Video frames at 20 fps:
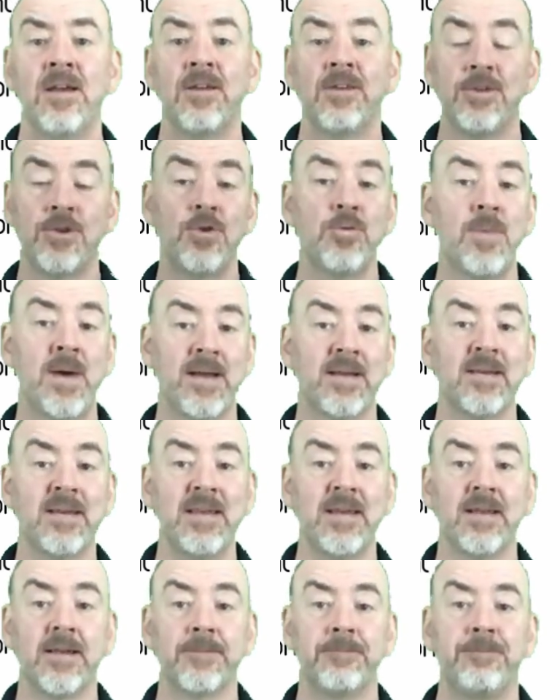you might
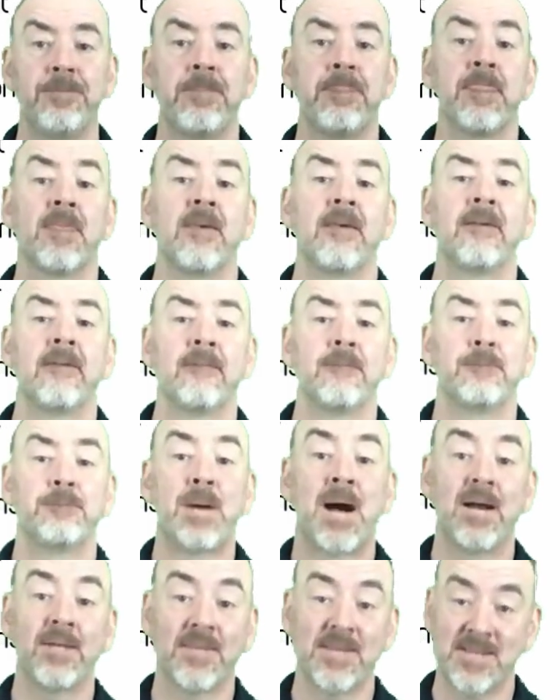need.
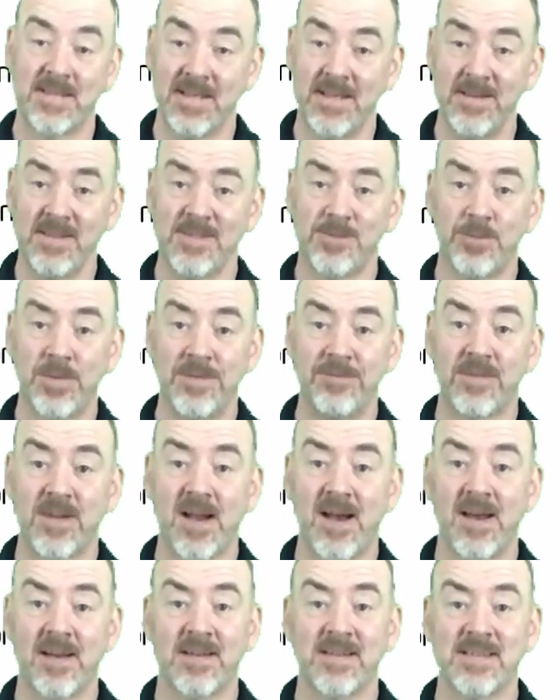Behind the scenes, we've
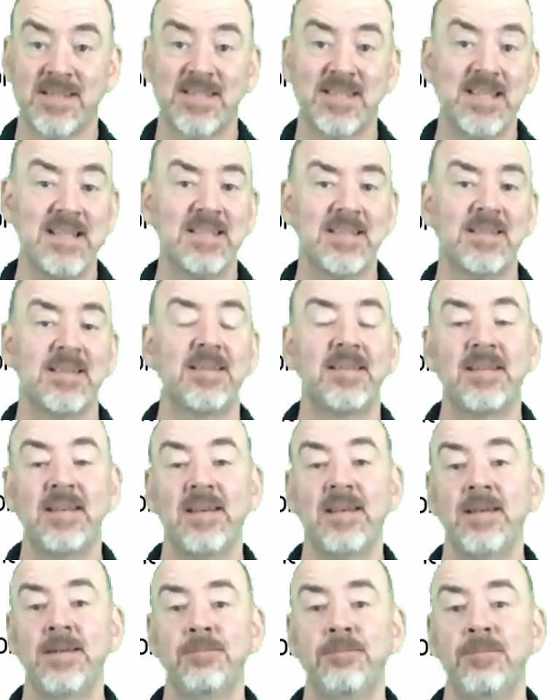got a seasoned
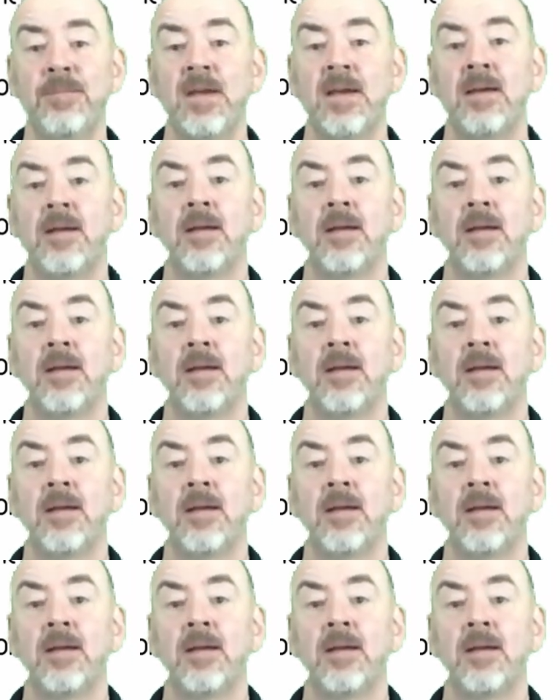team